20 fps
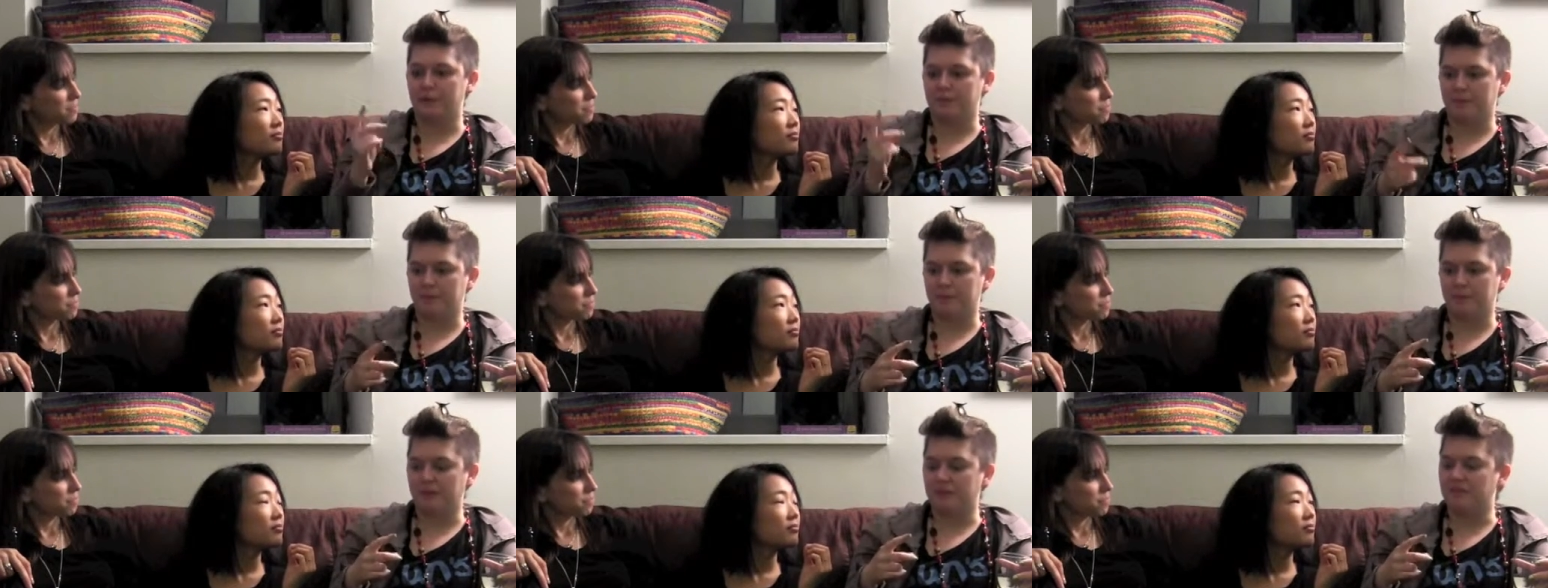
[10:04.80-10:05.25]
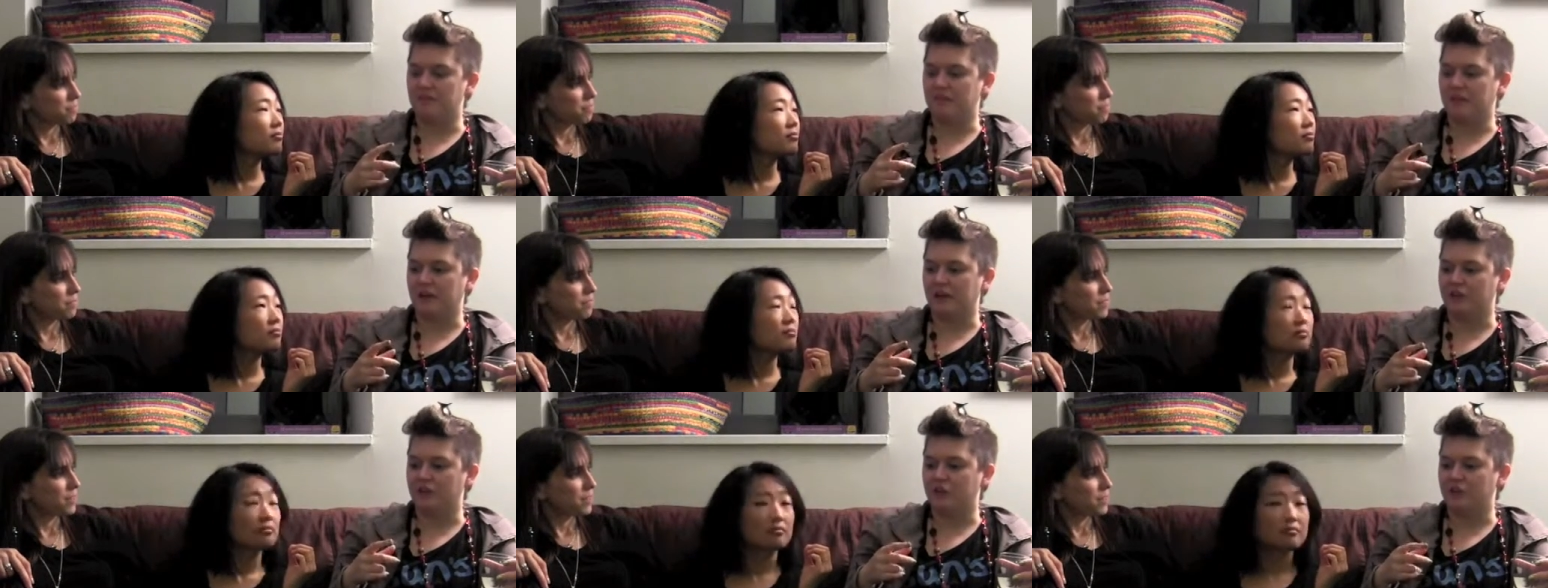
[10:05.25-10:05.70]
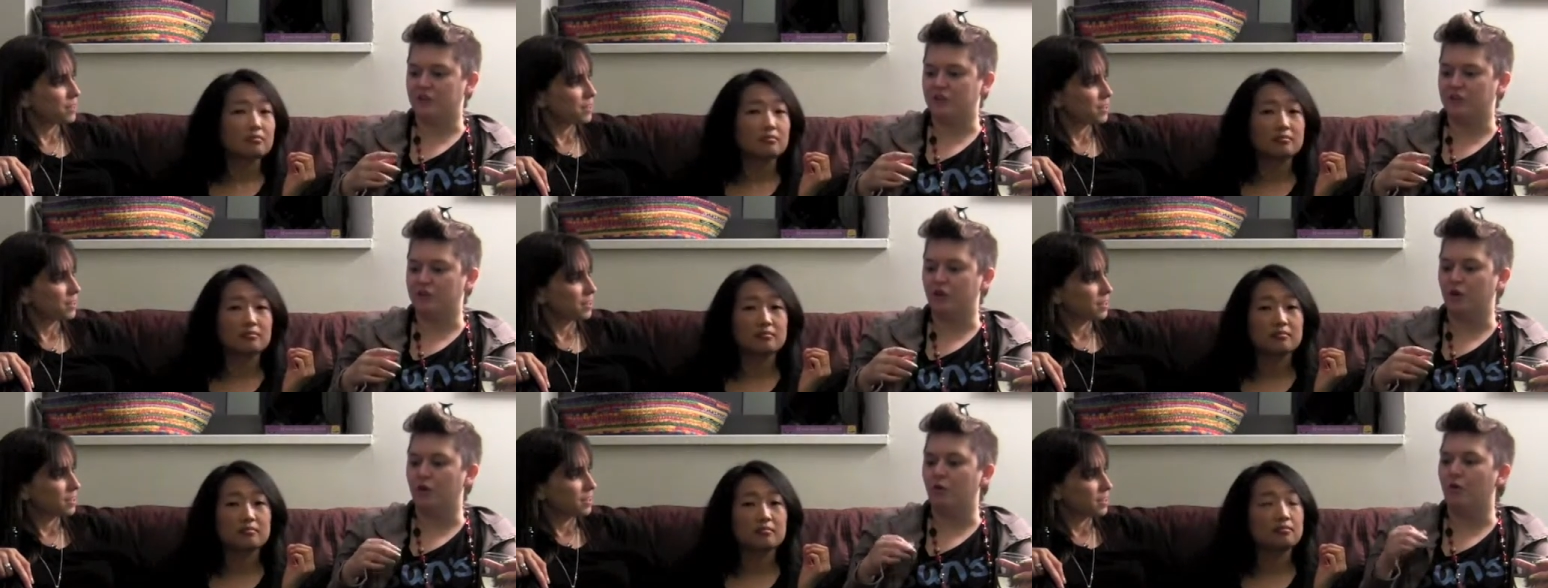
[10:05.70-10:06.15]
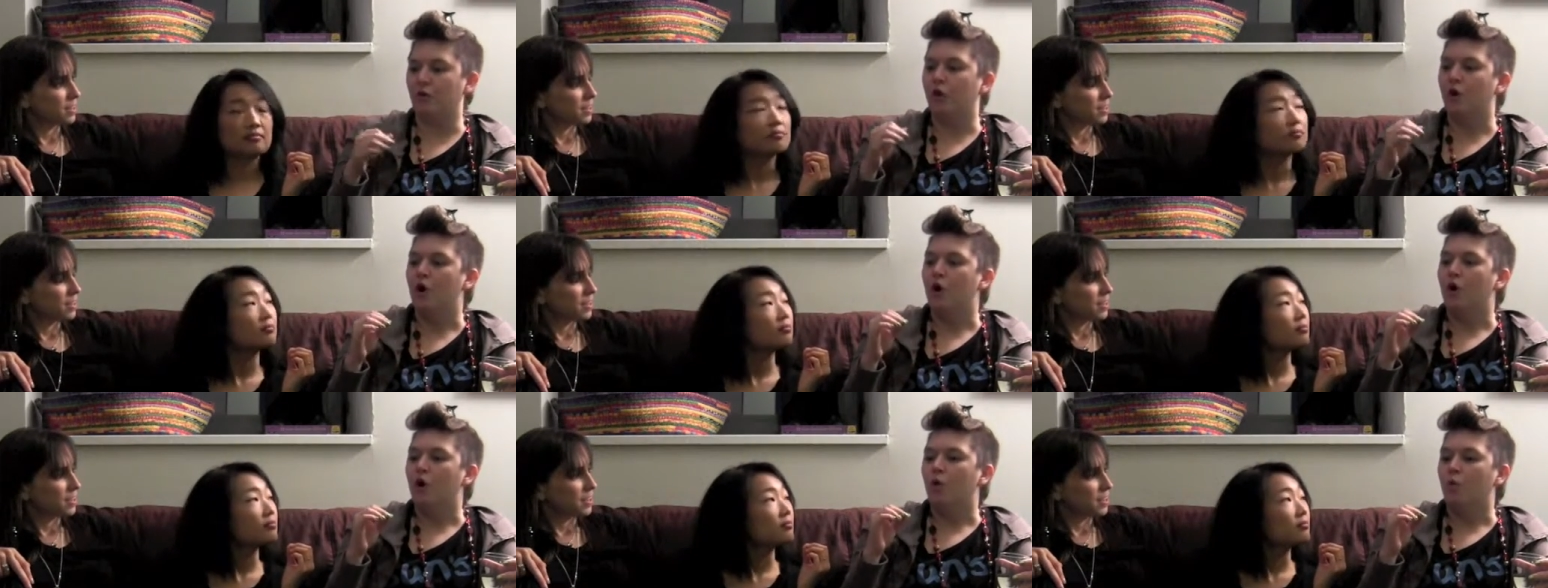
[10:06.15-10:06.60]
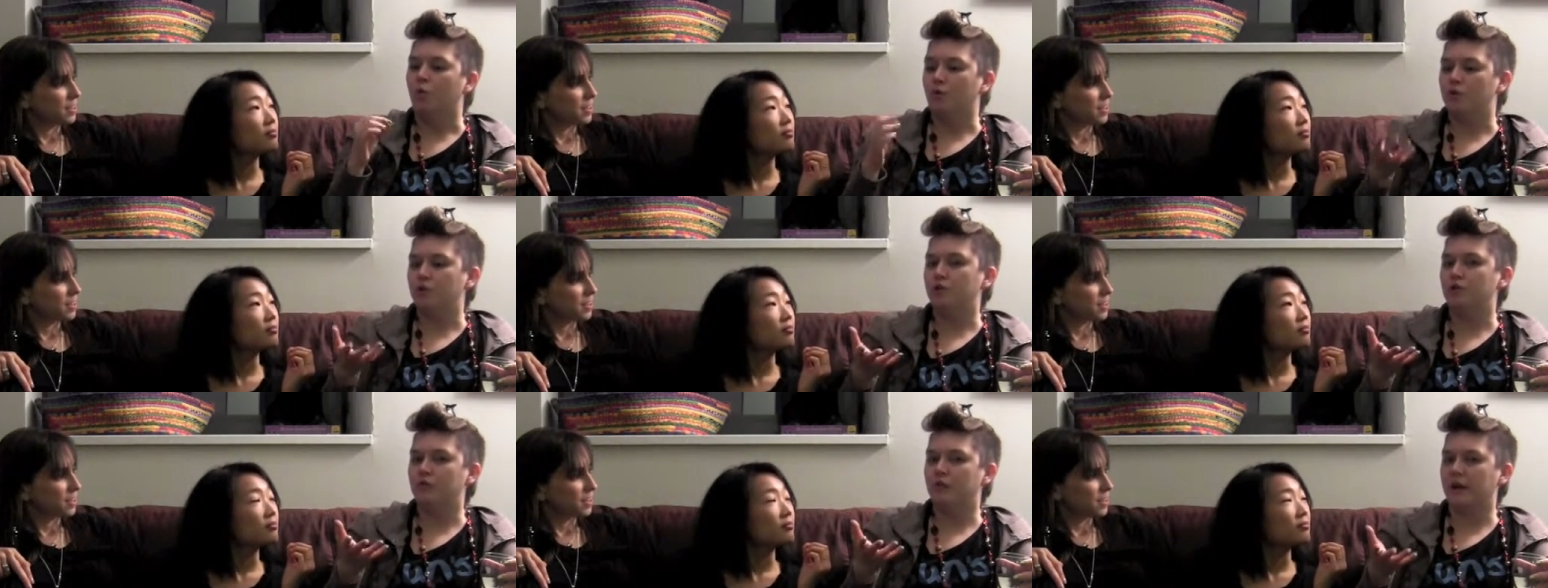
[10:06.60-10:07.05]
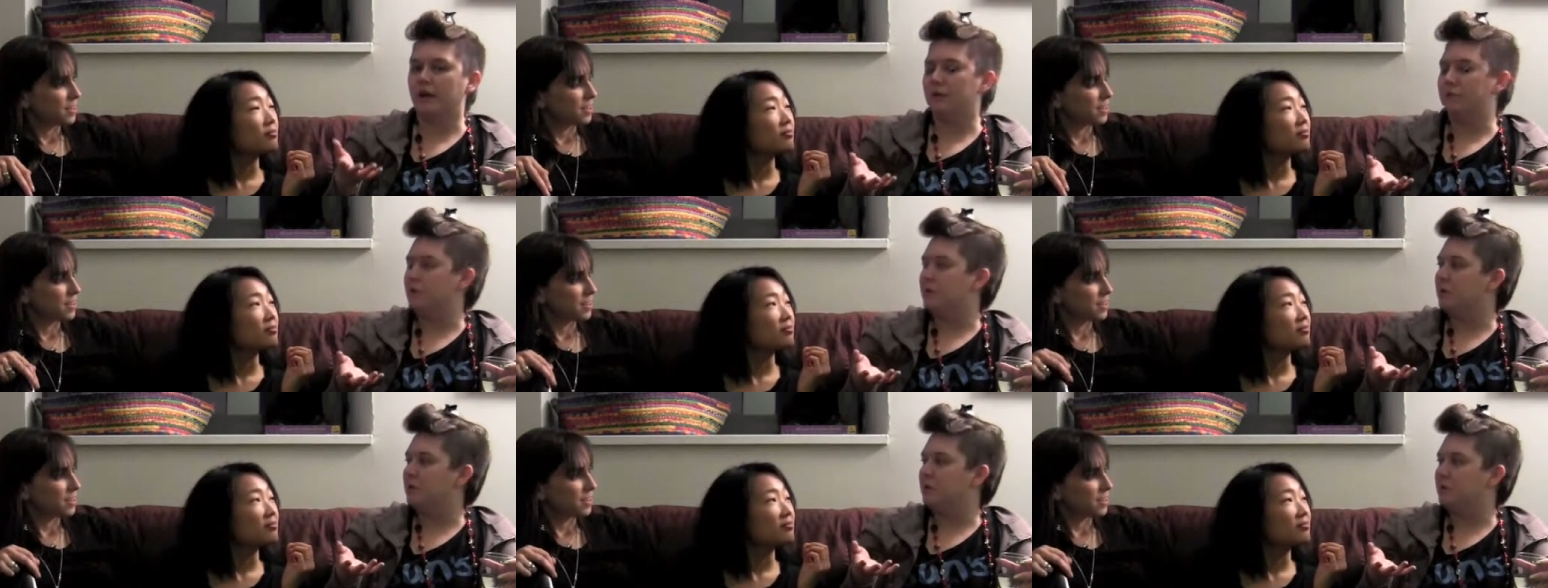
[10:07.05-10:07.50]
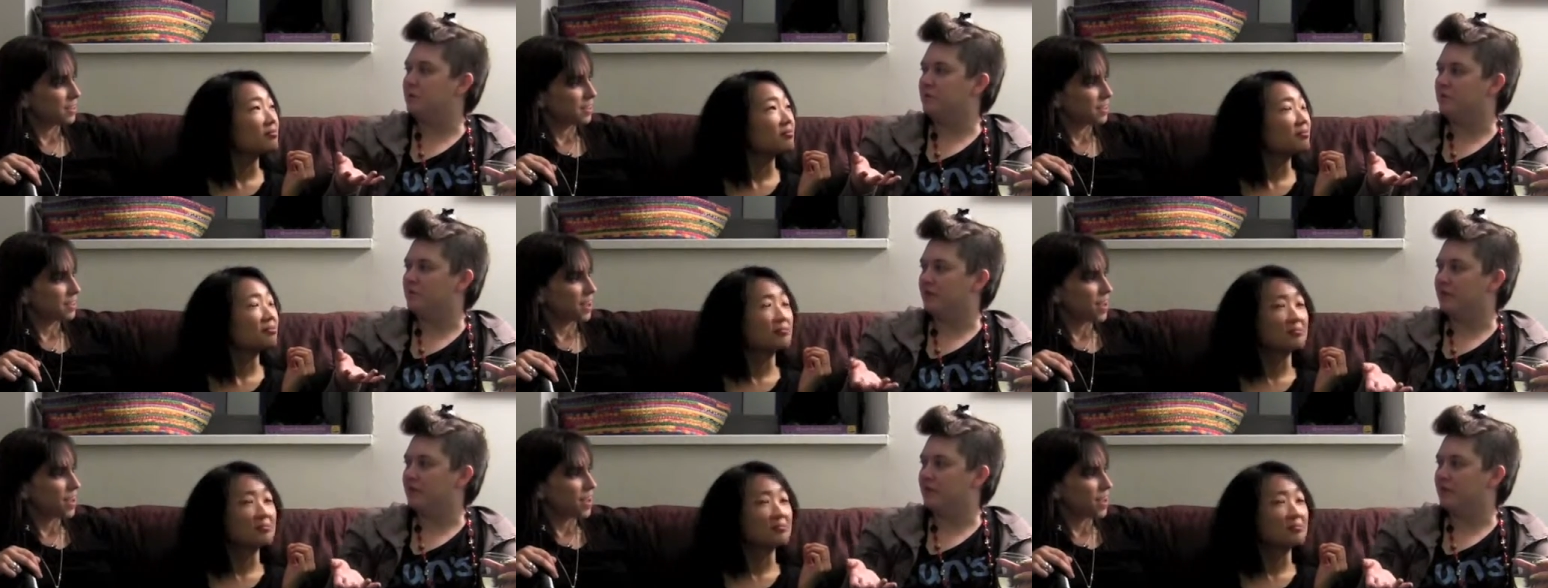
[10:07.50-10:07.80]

Speaker 1: wrap up this section. So. Would you recommend people